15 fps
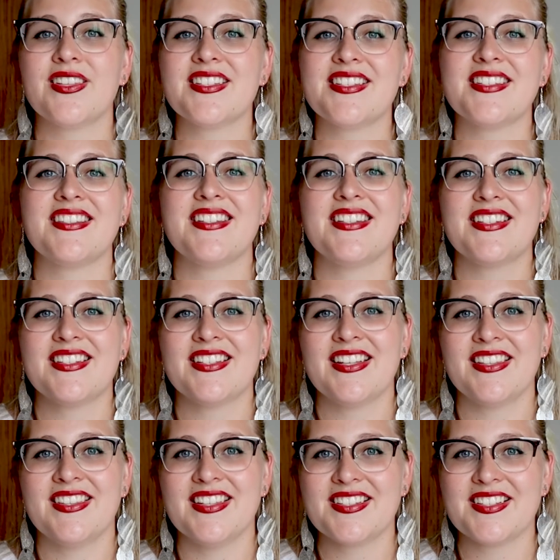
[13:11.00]
this is it.
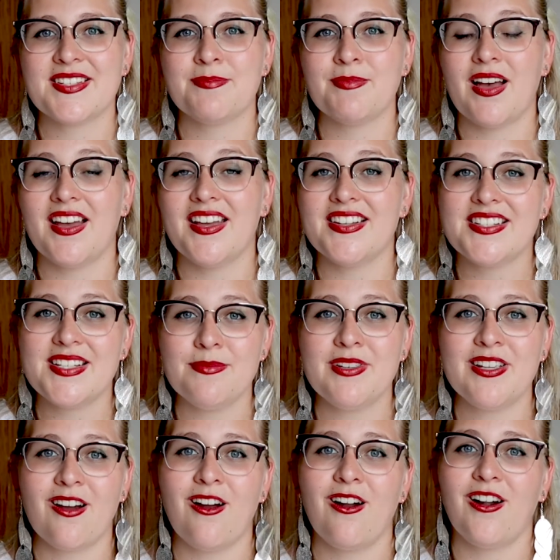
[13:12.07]
This is my
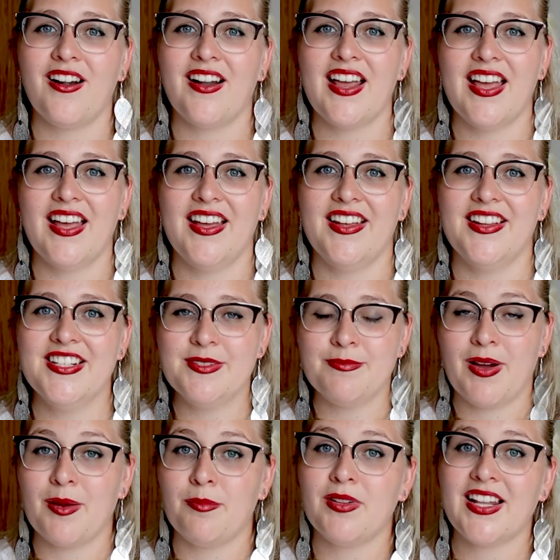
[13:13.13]
TBR and
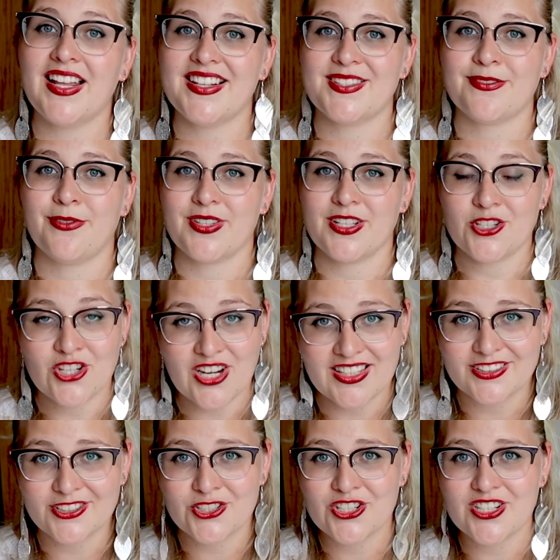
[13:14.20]
my plans for the
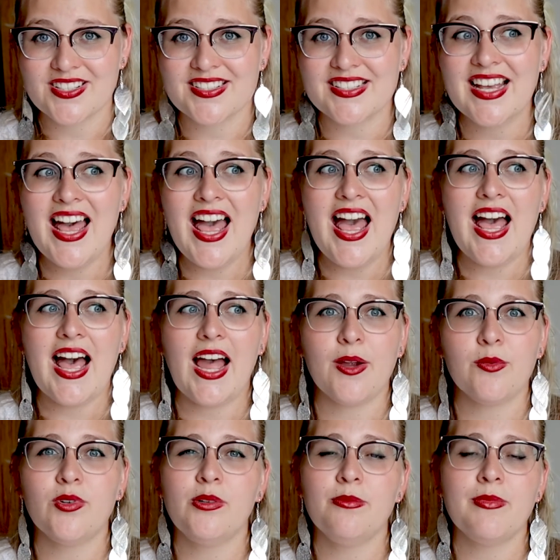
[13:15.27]
challenges. I
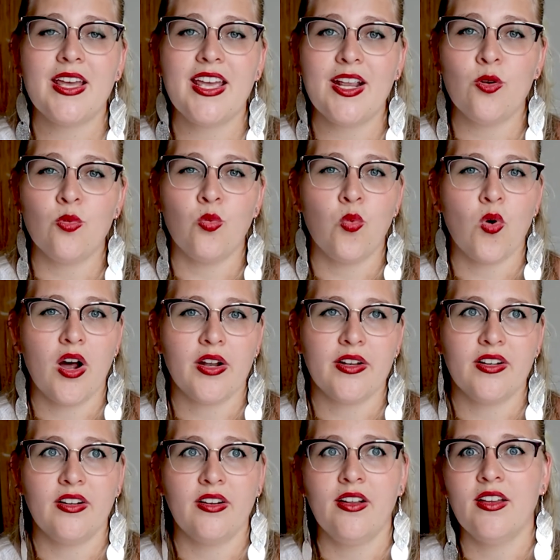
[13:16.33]
will make
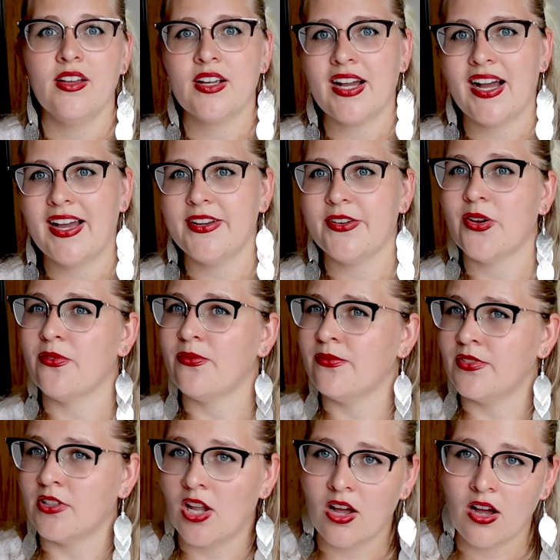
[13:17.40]
one kind of
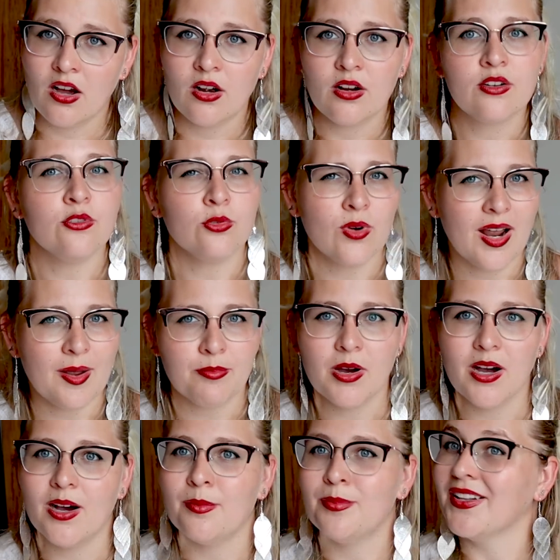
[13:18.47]
vlog wrap
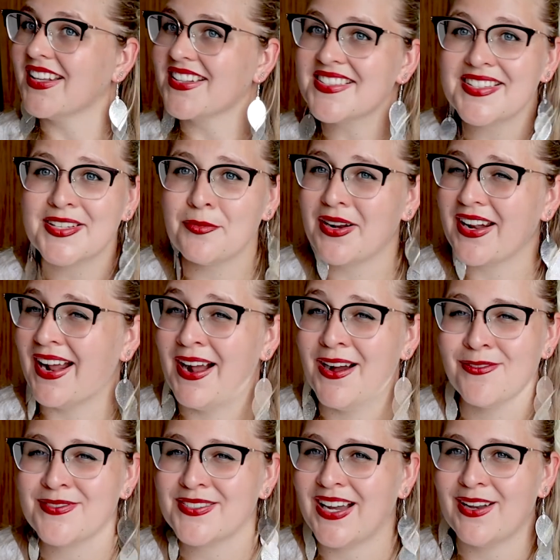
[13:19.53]
up. Let's see what I
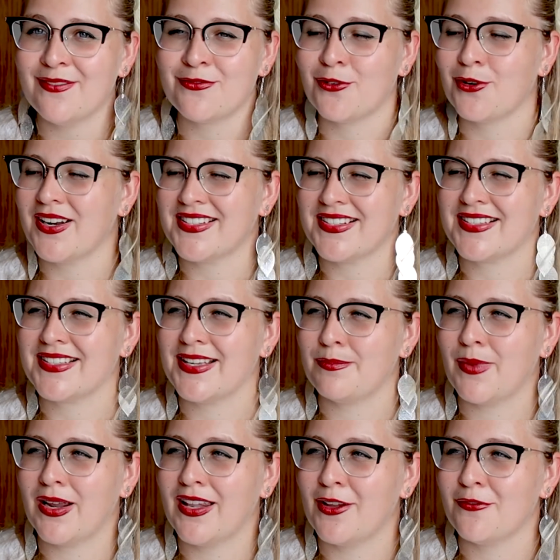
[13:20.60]
have time for. As I said,
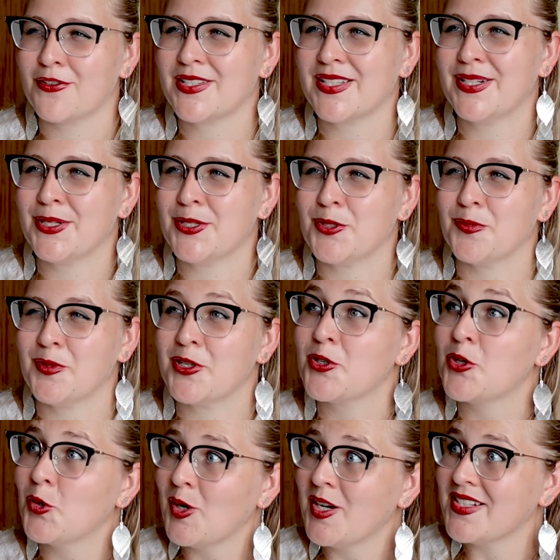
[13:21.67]
my life is a little bit
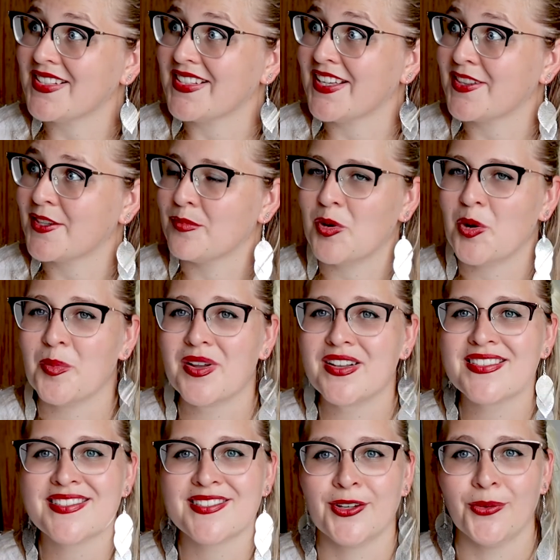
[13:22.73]
crazy at the
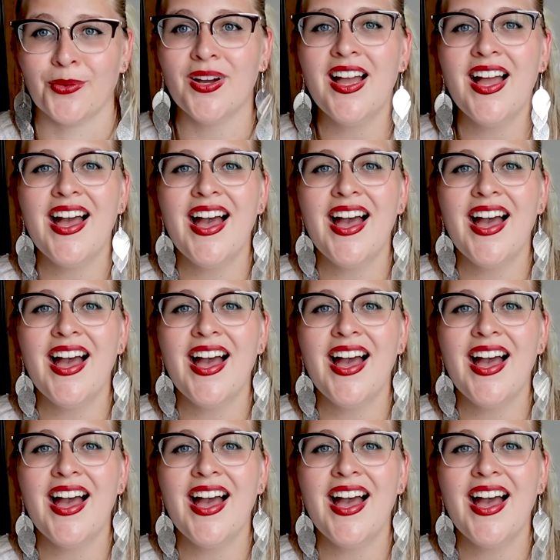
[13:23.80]
moment, so